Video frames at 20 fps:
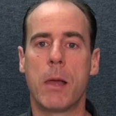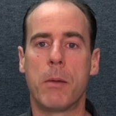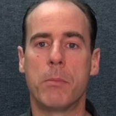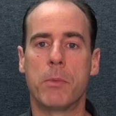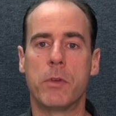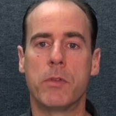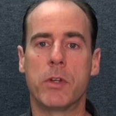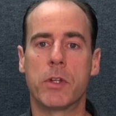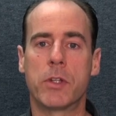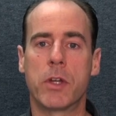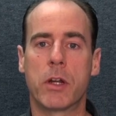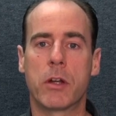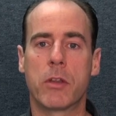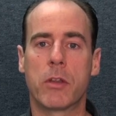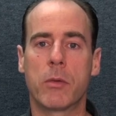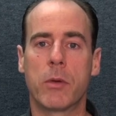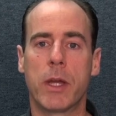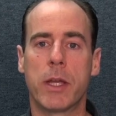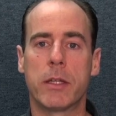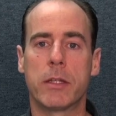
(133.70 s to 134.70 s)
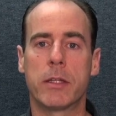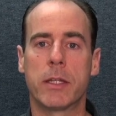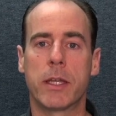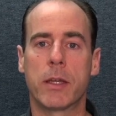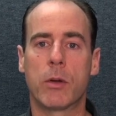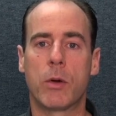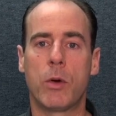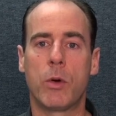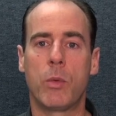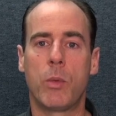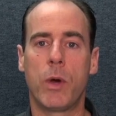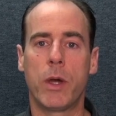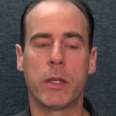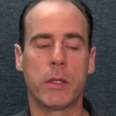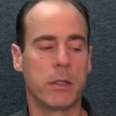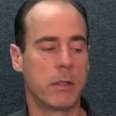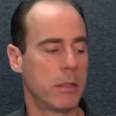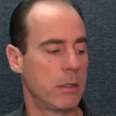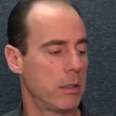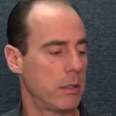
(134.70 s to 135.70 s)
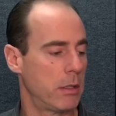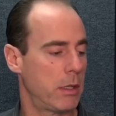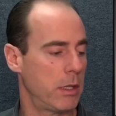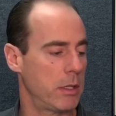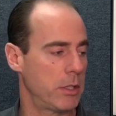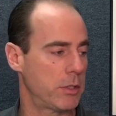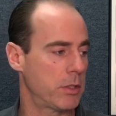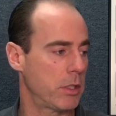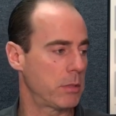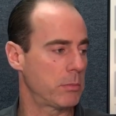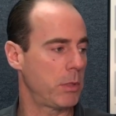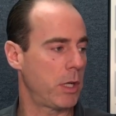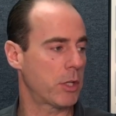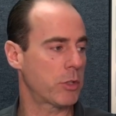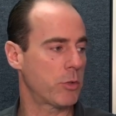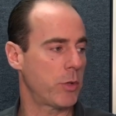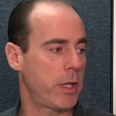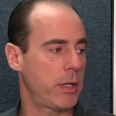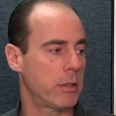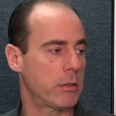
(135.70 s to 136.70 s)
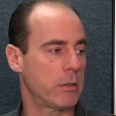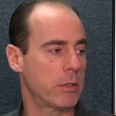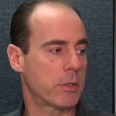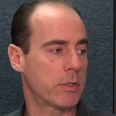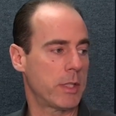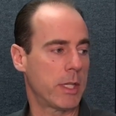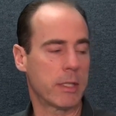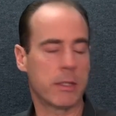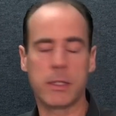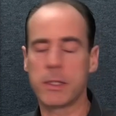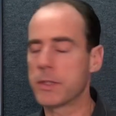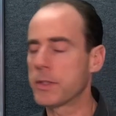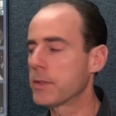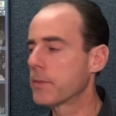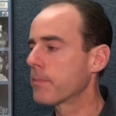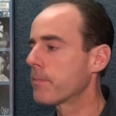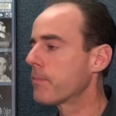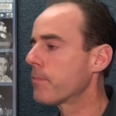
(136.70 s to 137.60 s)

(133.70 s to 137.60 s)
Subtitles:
move your tongue to the right to get hole 1. On the tongue block trainer, it looks like this.